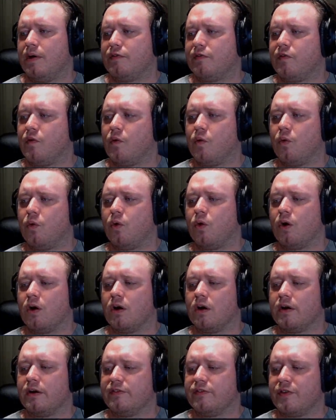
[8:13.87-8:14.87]

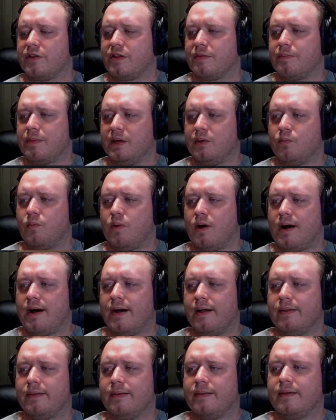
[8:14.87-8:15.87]
for the
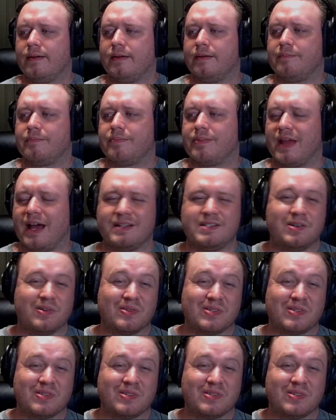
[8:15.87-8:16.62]
meanwhile, I don't